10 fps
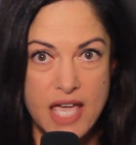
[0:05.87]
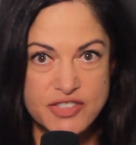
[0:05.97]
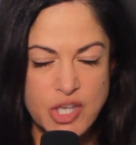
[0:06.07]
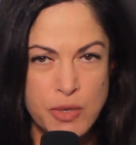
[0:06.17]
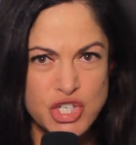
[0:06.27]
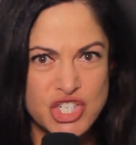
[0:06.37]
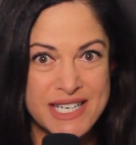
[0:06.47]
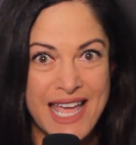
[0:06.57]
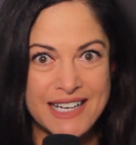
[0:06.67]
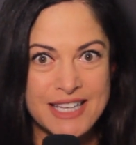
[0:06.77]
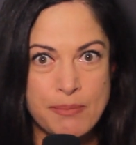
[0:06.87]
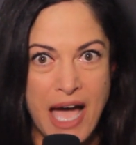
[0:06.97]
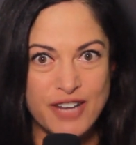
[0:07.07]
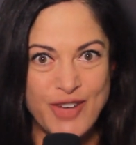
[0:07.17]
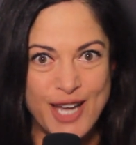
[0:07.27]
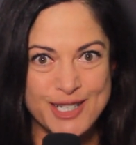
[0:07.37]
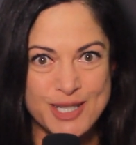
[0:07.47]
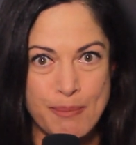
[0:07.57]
If someone genetically modified a